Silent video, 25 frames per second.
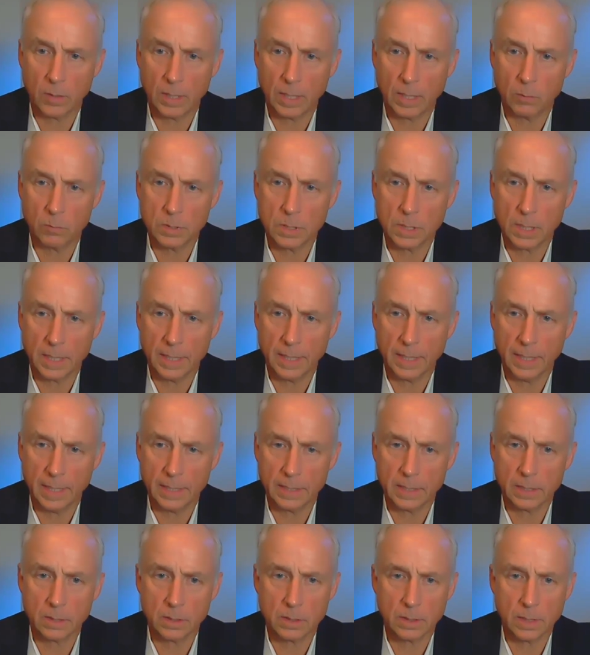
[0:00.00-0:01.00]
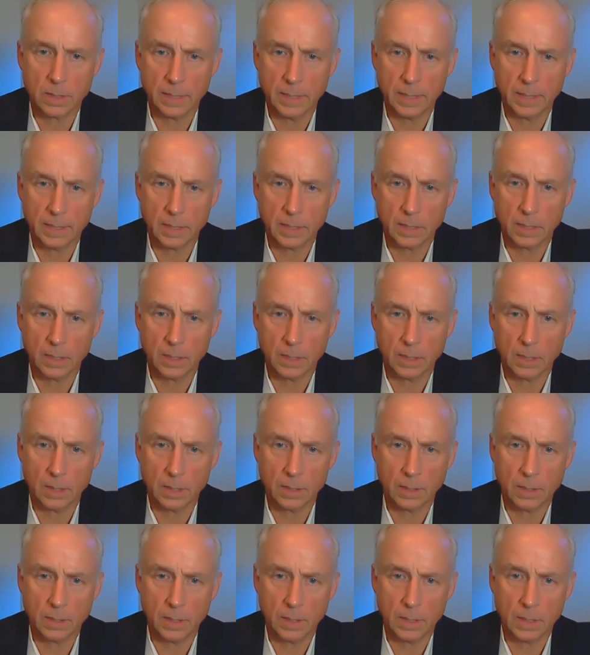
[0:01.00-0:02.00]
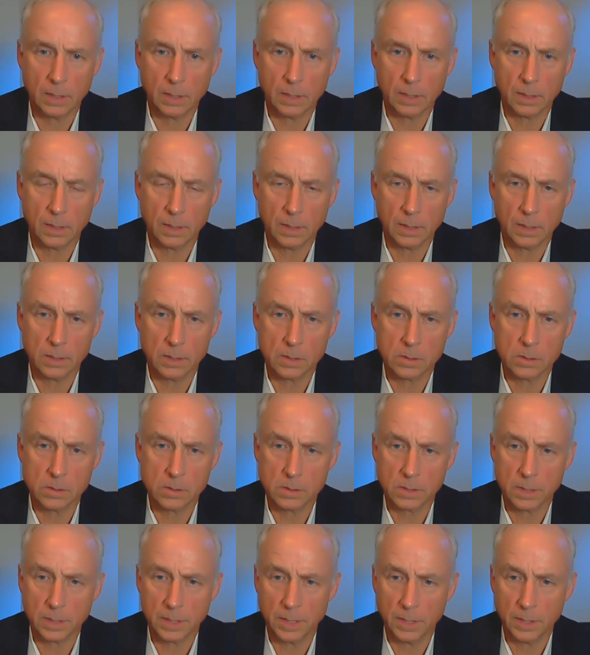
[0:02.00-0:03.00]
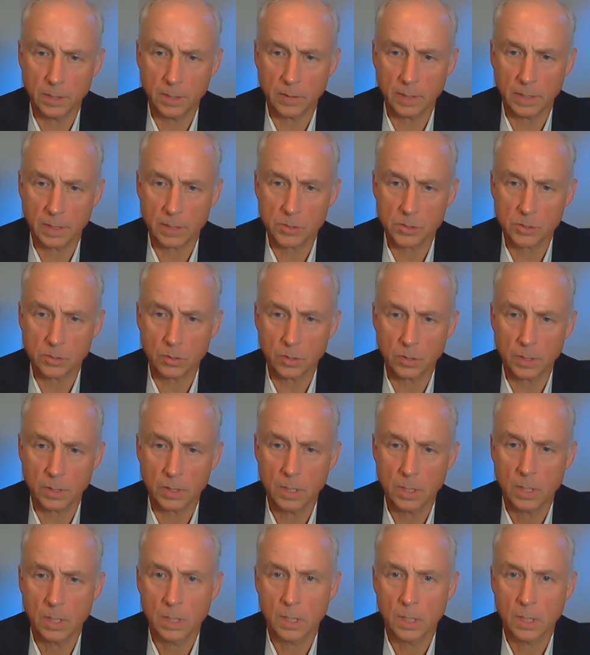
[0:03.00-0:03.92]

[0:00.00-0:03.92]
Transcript: I, w- I had it. I had it. Uh, I think I think this is it here actually,